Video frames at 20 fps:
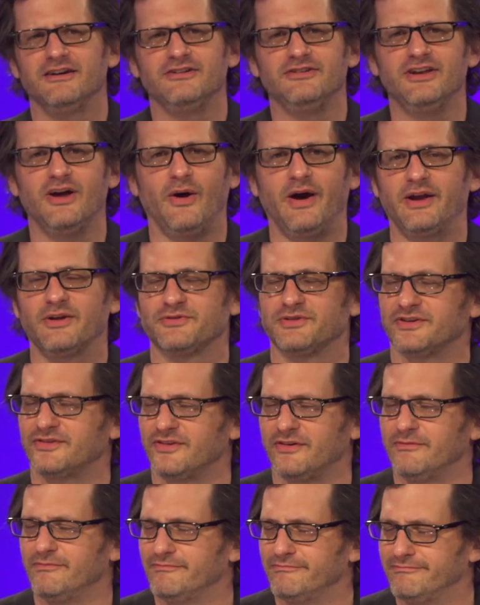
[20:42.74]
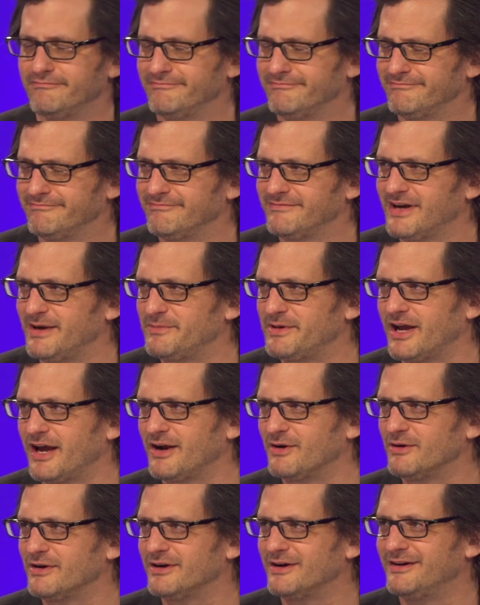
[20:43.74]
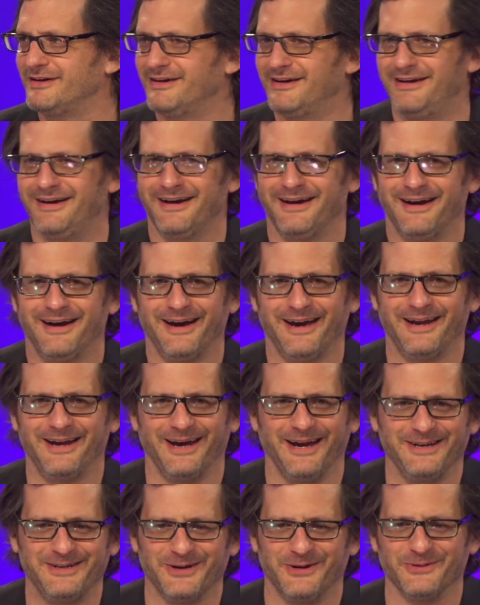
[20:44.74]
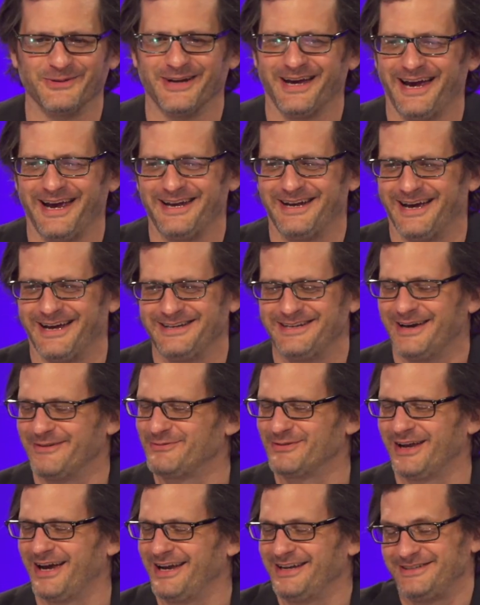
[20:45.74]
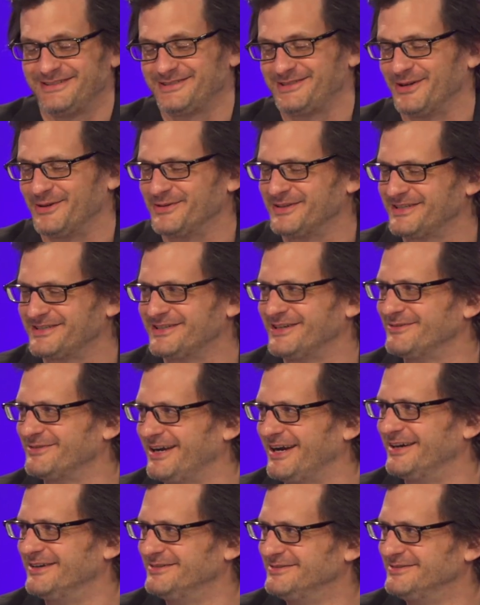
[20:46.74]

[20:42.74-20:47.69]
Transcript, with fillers: No, I don't think so. I mean, I just don't think so, yeah.